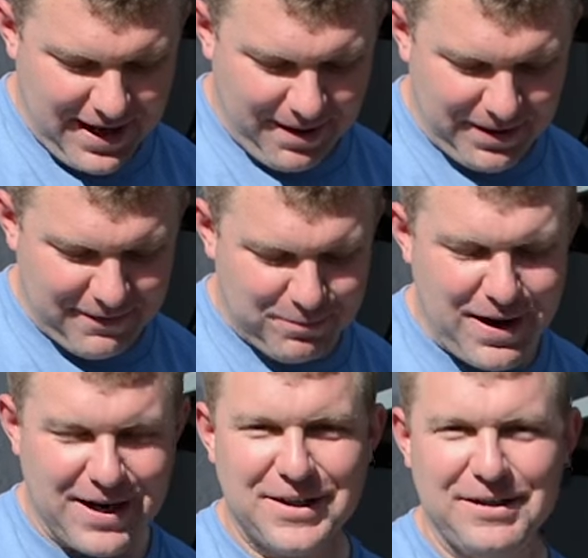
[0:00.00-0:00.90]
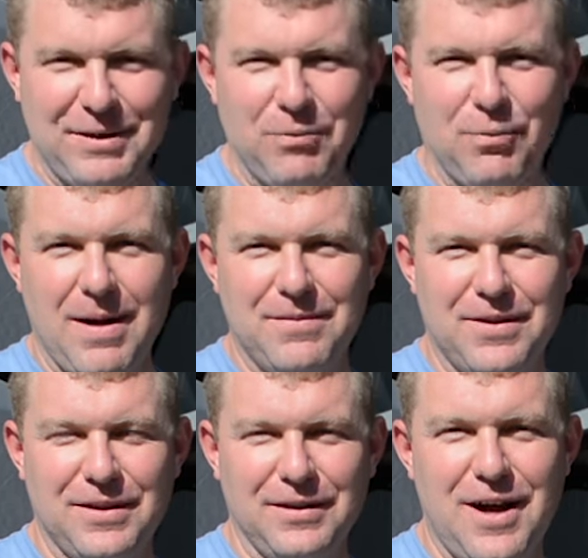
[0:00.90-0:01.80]
I mean, I've practically rubbed
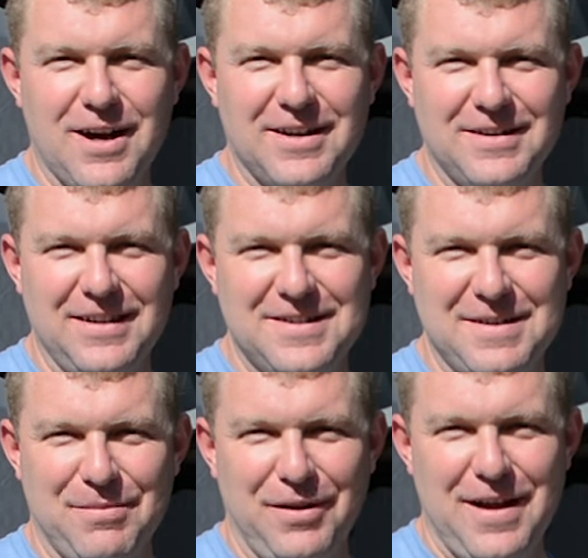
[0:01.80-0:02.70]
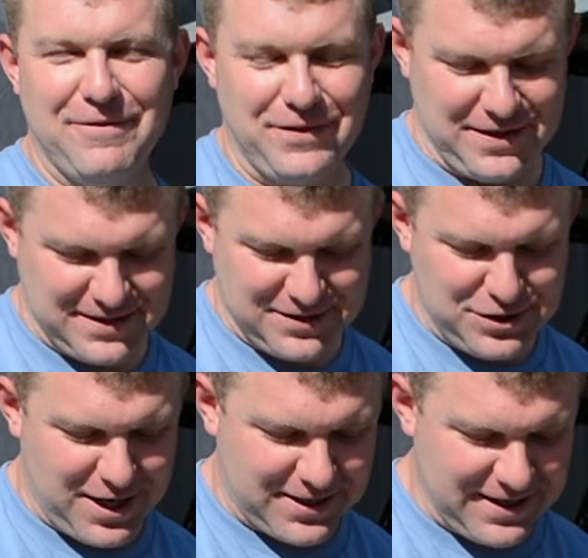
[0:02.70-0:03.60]
the lock symbol off of this
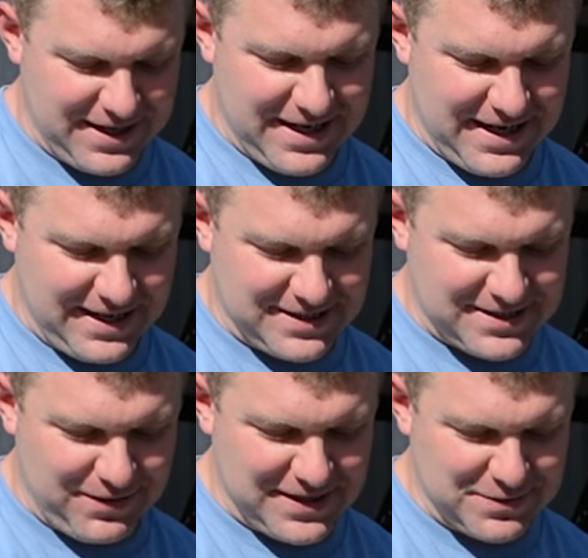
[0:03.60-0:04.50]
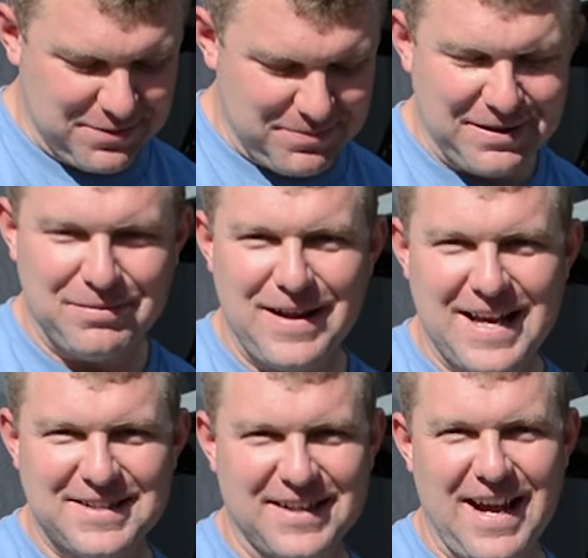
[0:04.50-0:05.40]
chuck, and so this one being
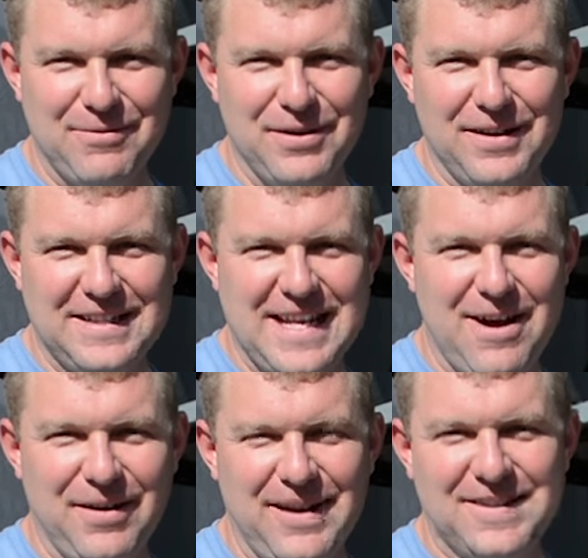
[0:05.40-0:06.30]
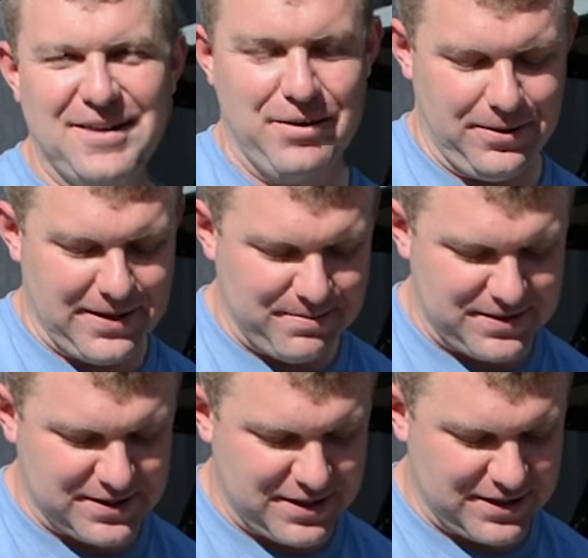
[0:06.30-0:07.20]
plastic, I really doubt it's gonna hold up
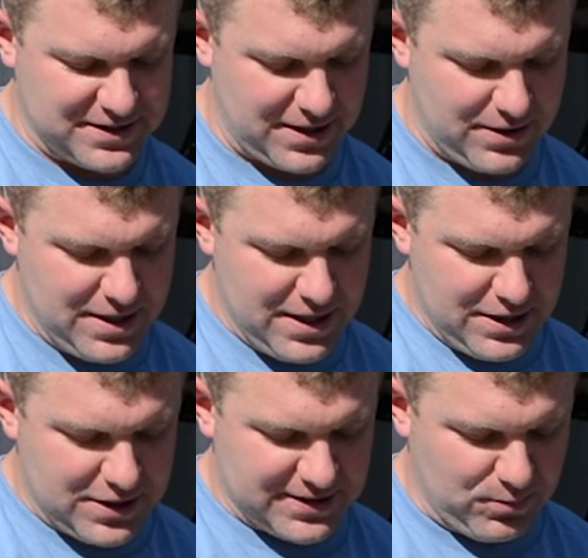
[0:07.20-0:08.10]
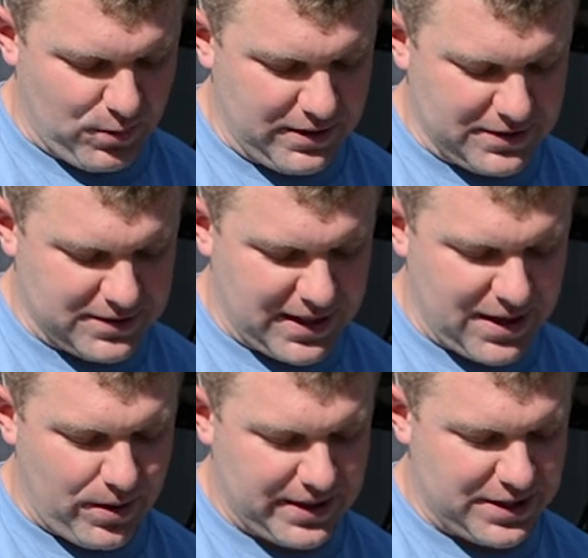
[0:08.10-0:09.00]
as good. So just one thing
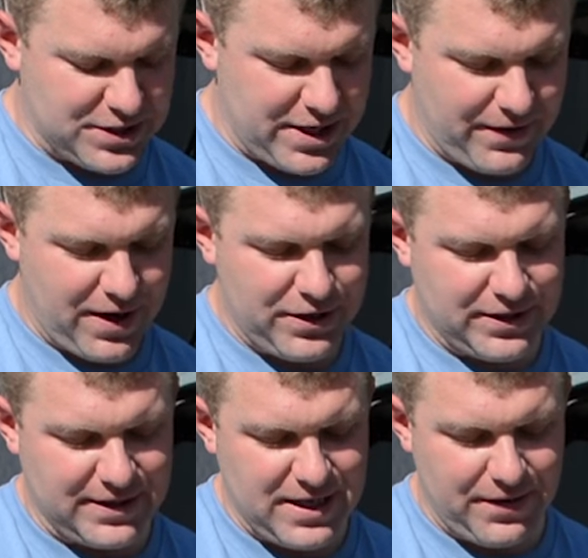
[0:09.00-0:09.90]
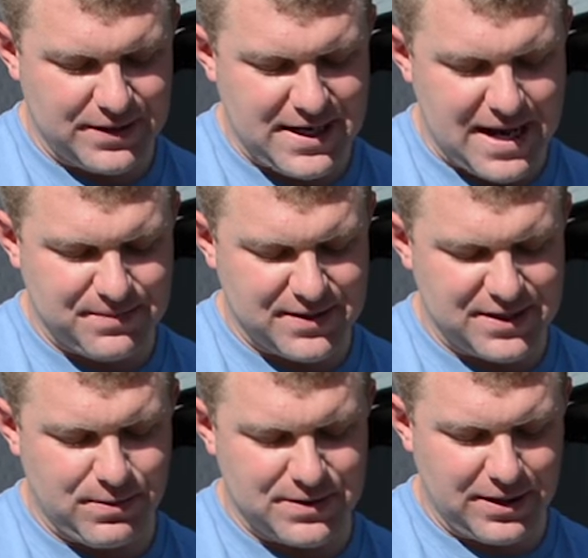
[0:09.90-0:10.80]
I wanted to share there. You can tell the tops,
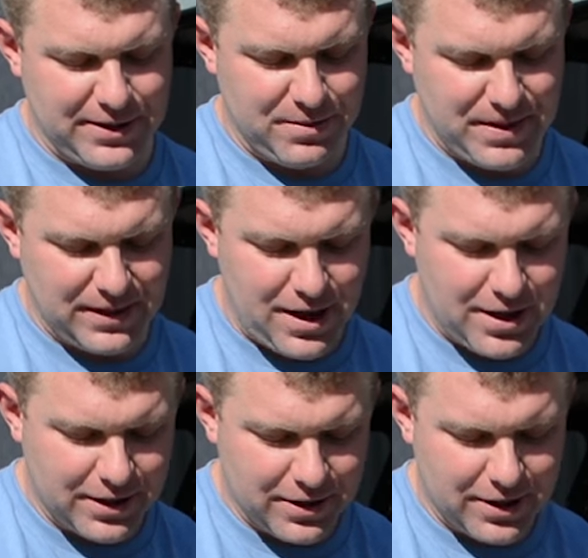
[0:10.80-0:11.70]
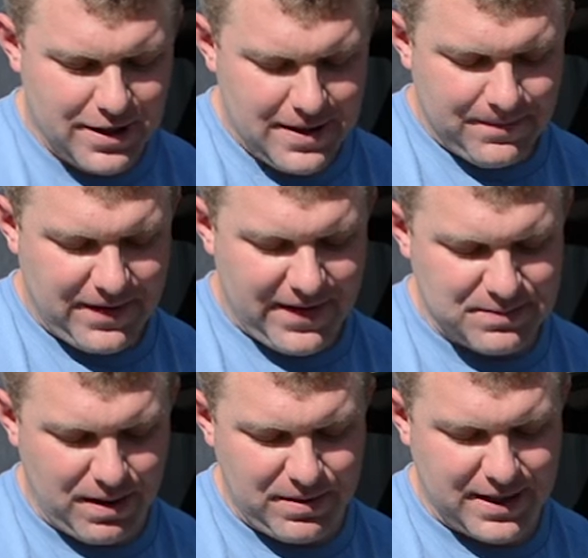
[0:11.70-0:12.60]
this one's a little bit longer, and
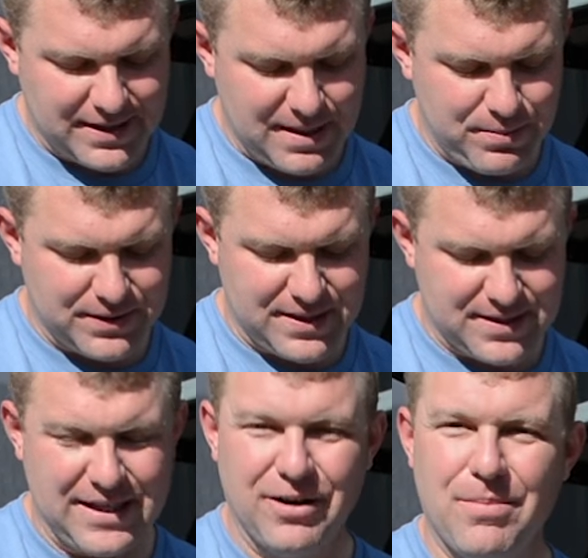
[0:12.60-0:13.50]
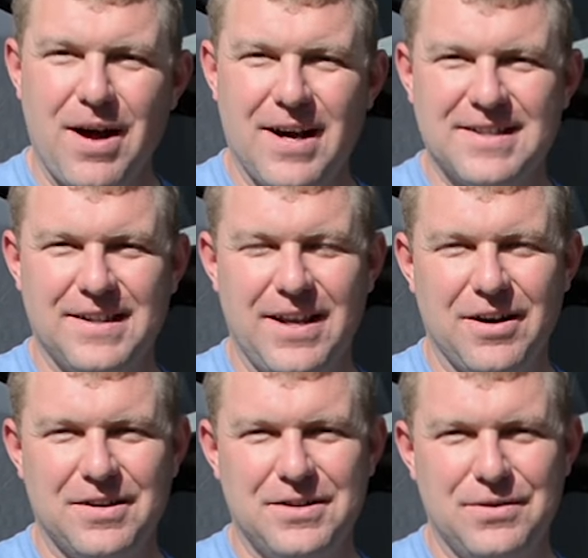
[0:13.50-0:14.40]
that's probably because they put this gearbox in
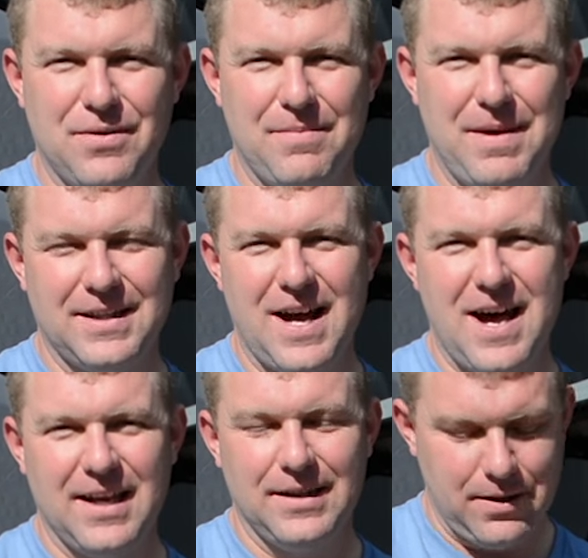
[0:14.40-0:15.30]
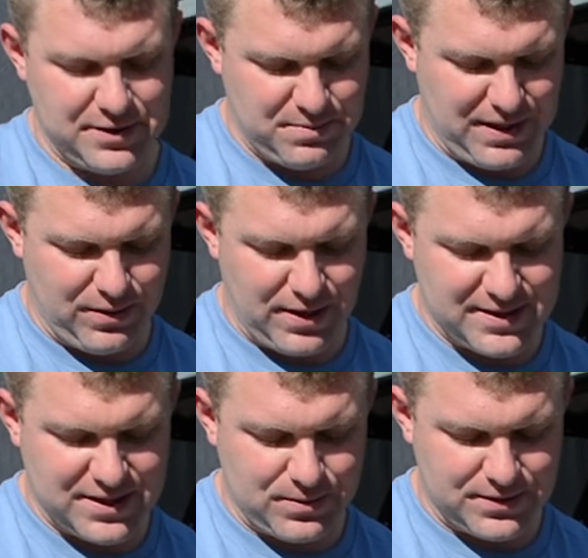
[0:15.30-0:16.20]
there to make the high and low speed,
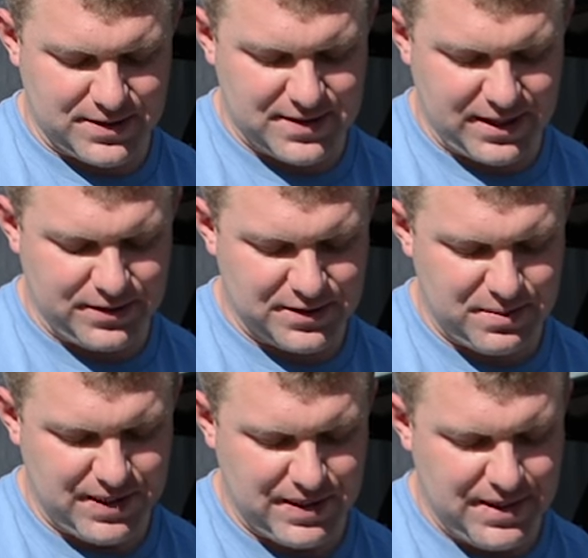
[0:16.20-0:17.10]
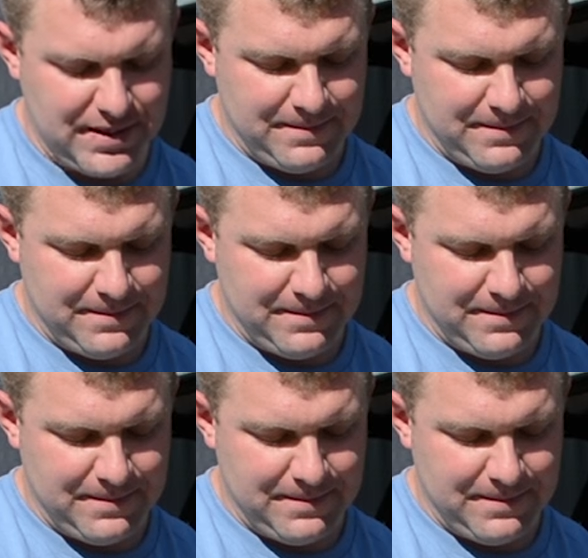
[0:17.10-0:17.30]
whereas this one's a single speed.